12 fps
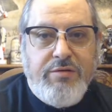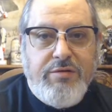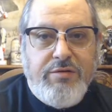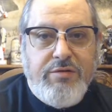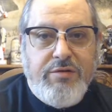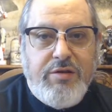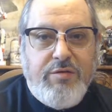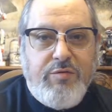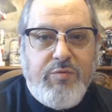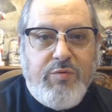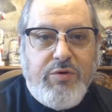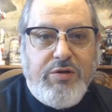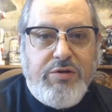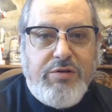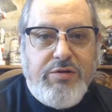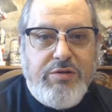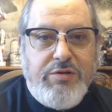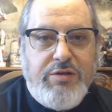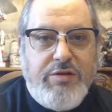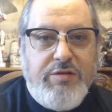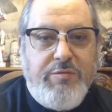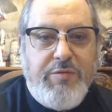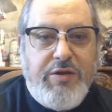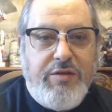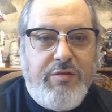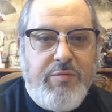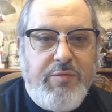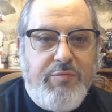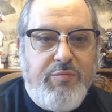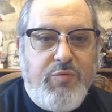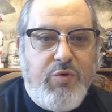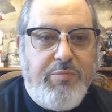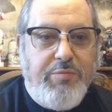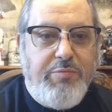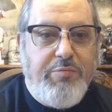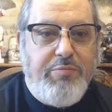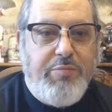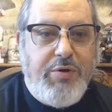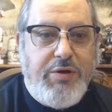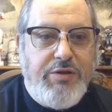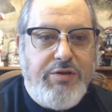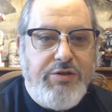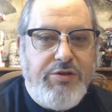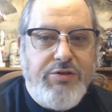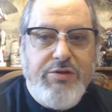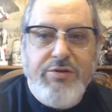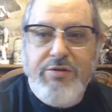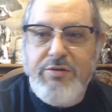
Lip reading: So that would work. That'll give me a little bit more punch